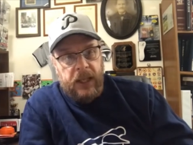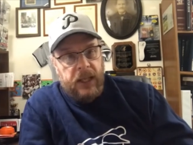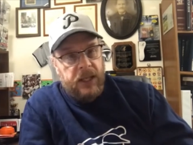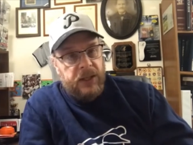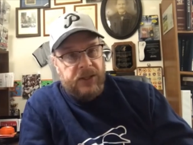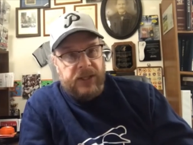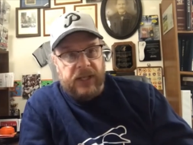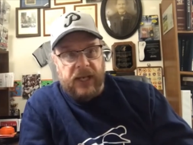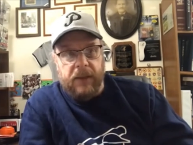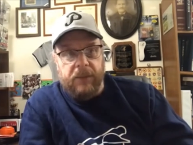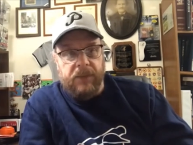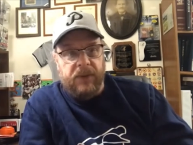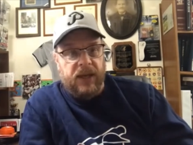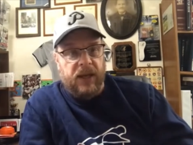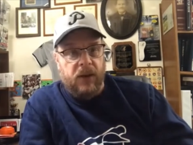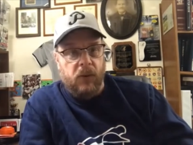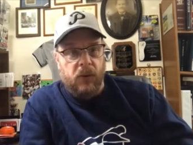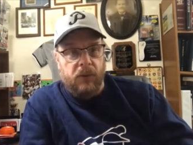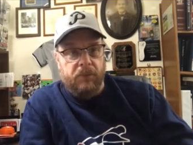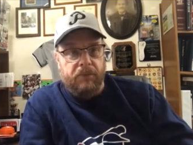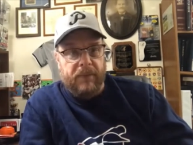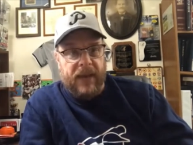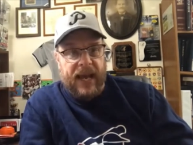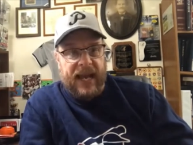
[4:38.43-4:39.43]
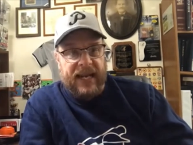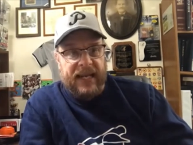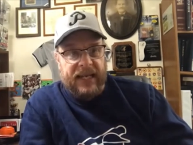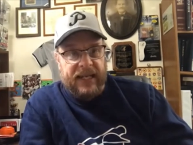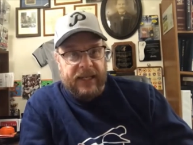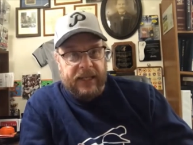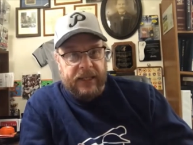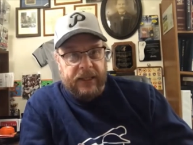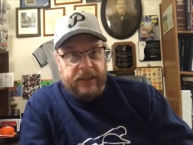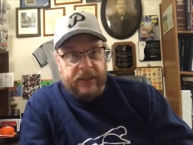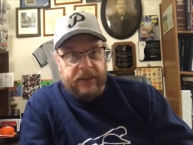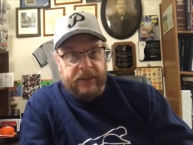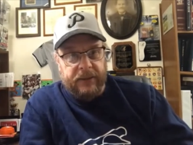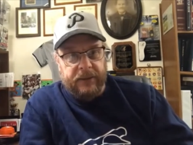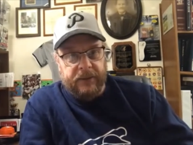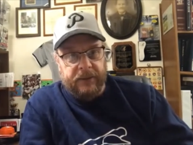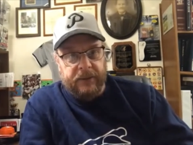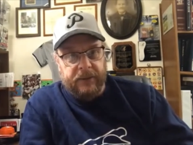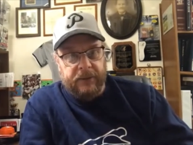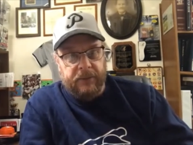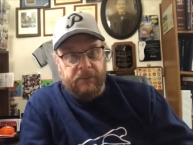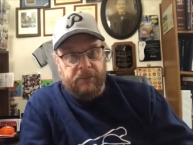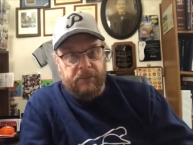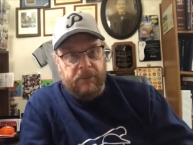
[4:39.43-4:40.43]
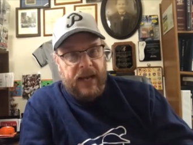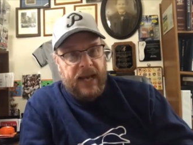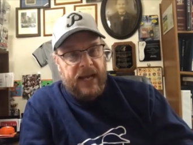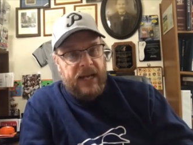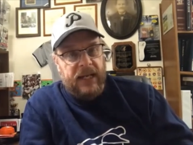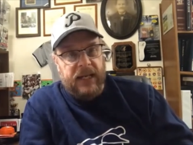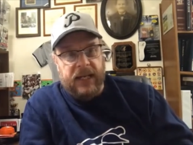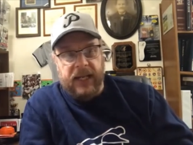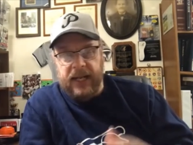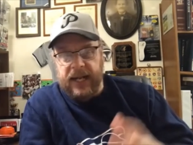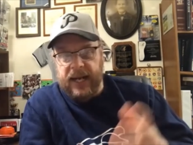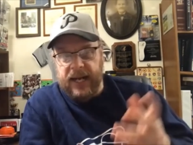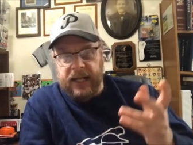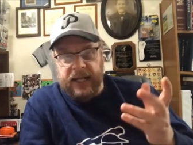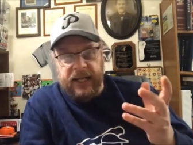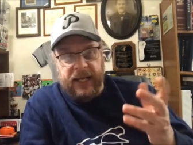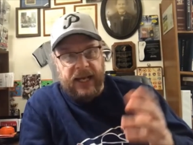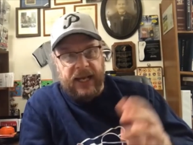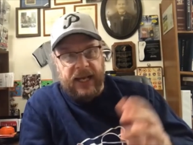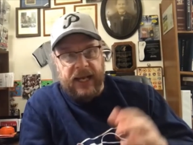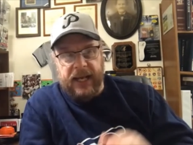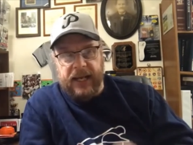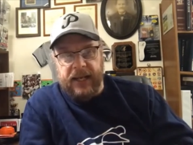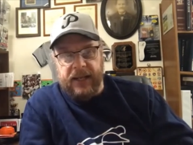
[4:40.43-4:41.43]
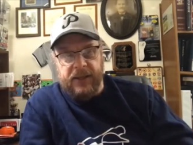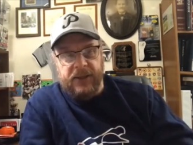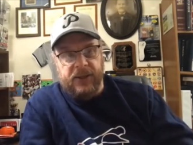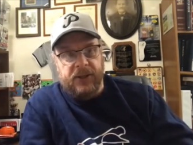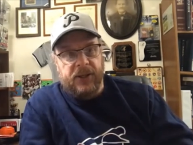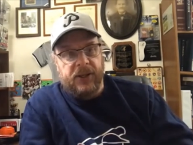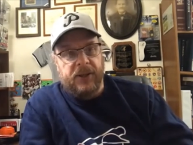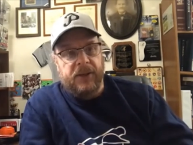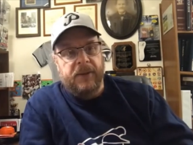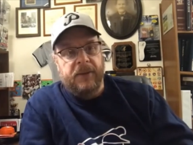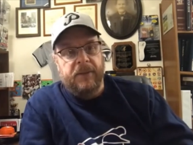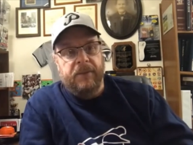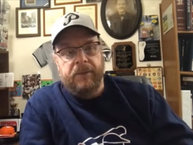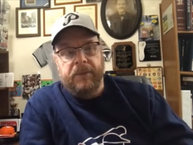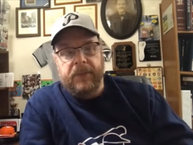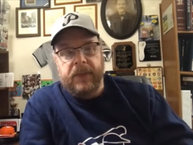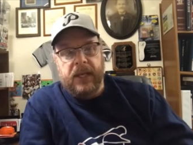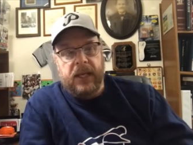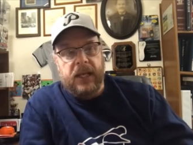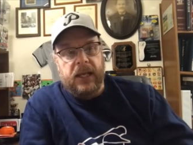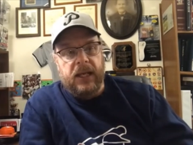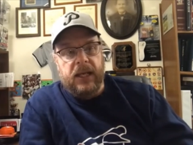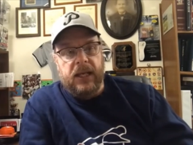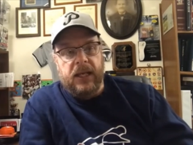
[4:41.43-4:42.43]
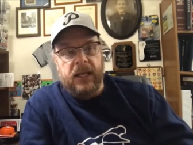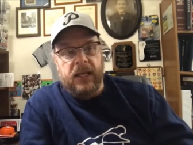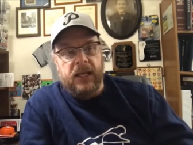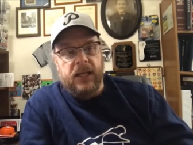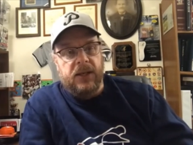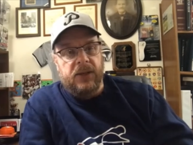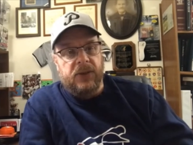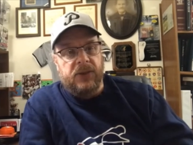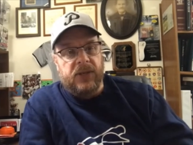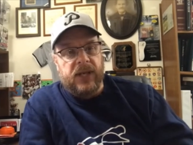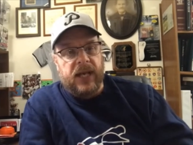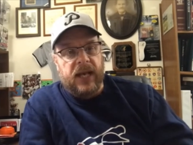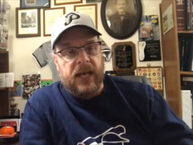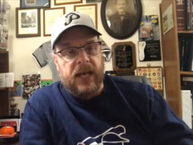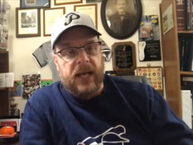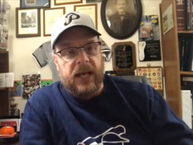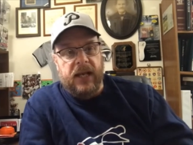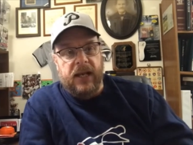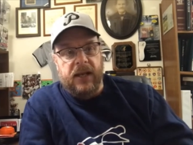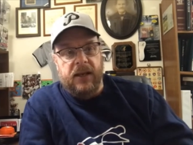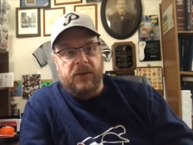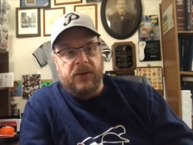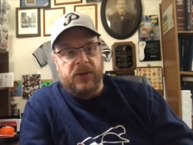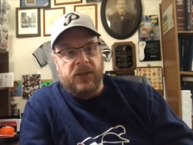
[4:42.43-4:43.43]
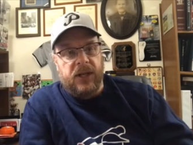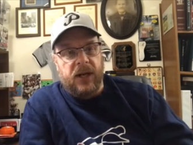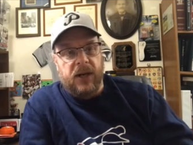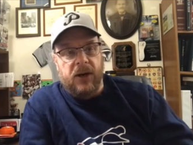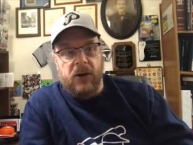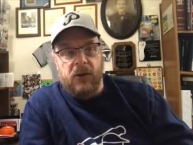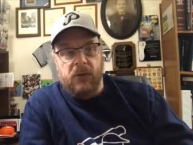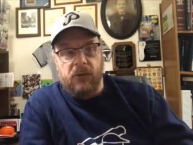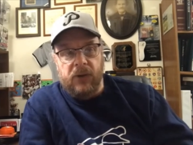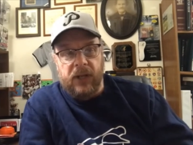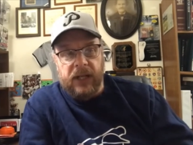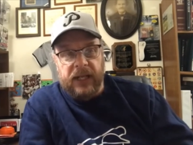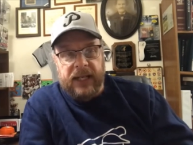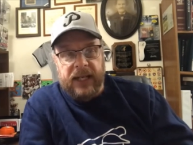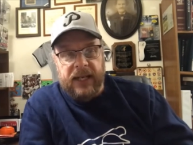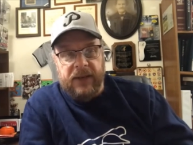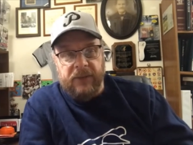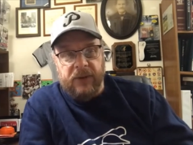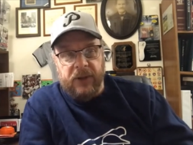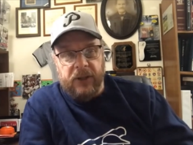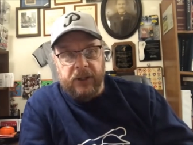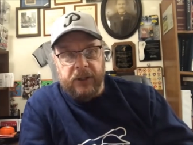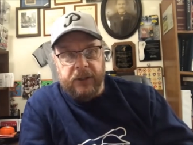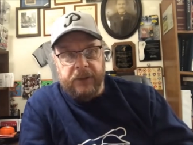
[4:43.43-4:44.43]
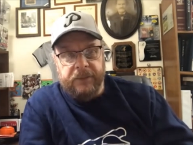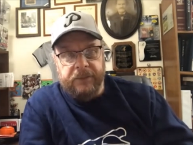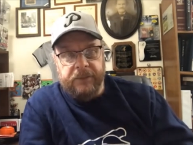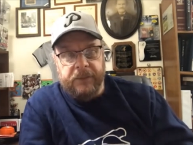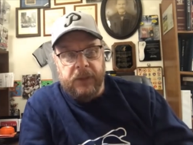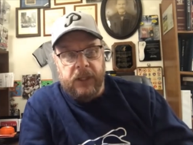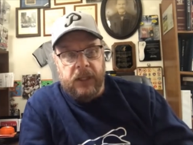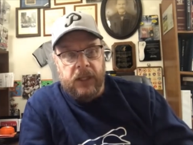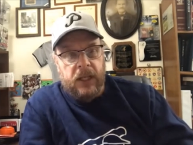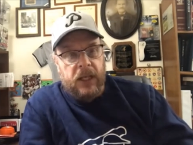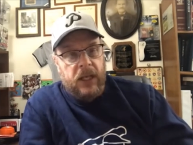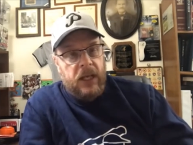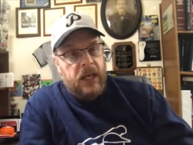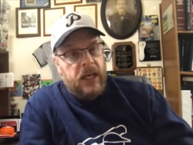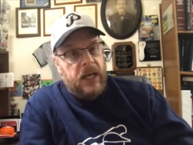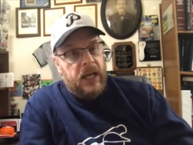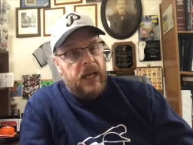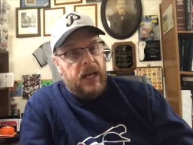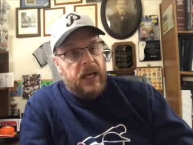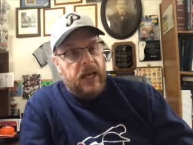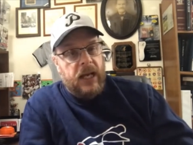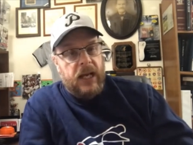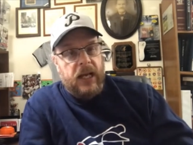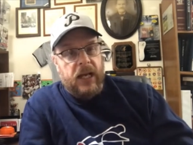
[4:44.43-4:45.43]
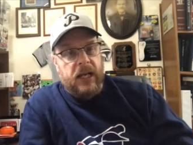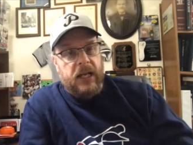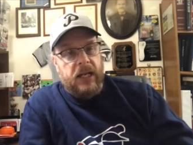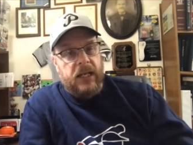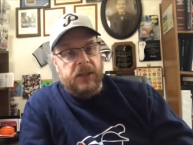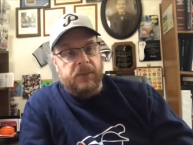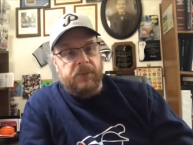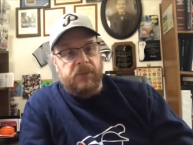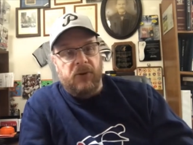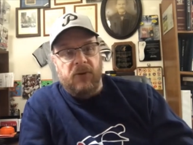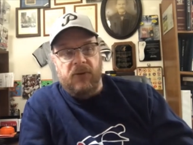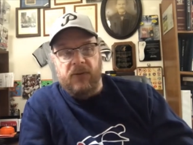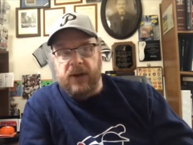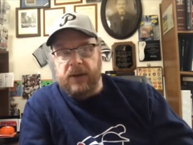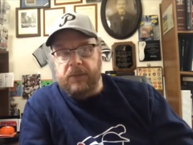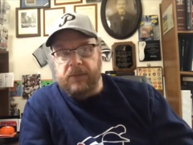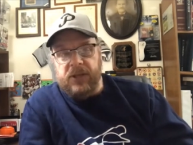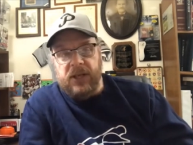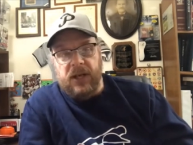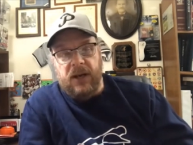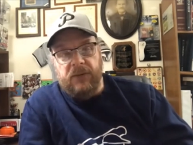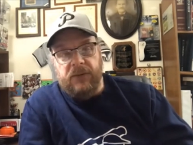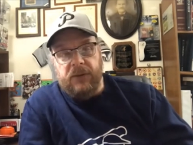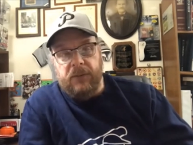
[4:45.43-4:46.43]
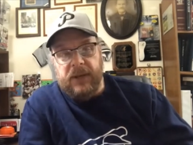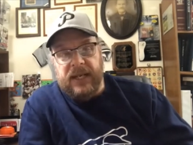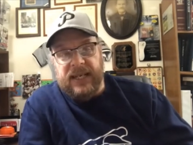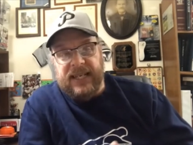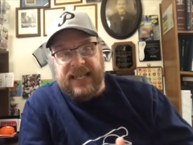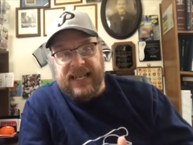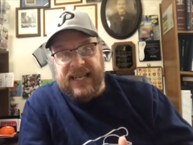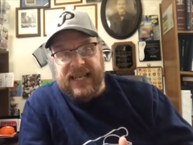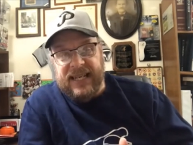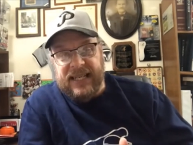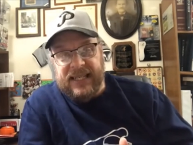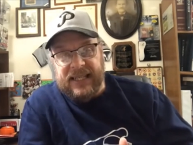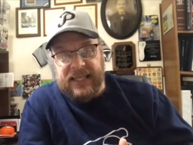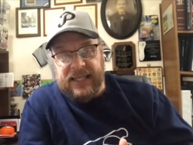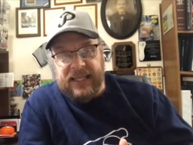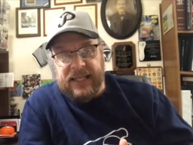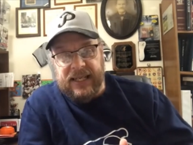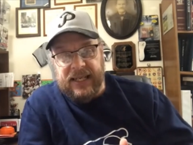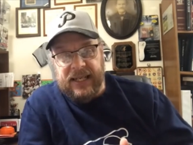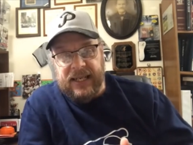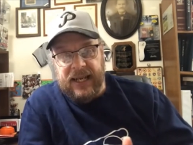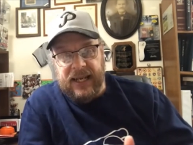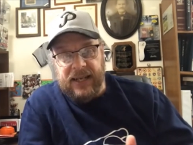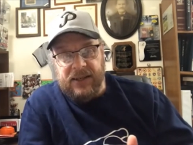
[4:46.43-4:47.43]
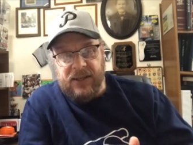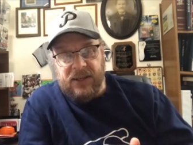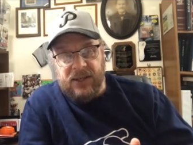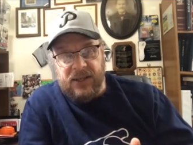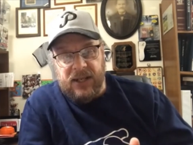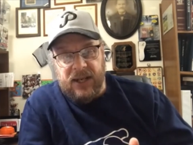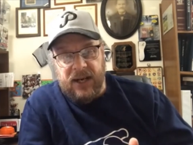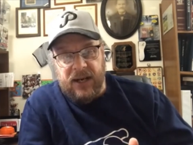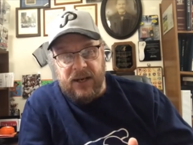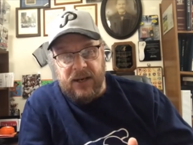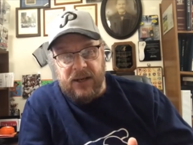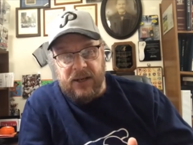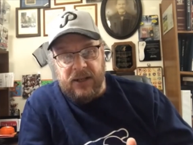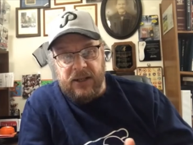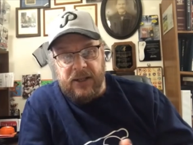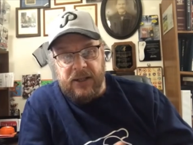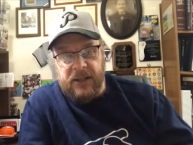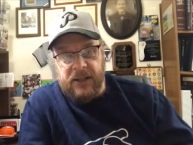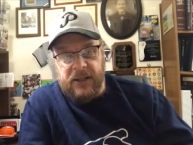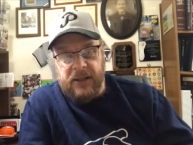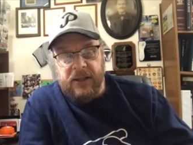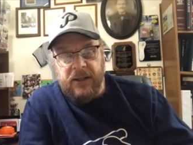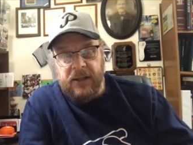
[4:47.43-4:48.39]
Same thing with Mengden. Mengden on the A's. He is a starter reliever, and he's proven himself to be decent as a starter.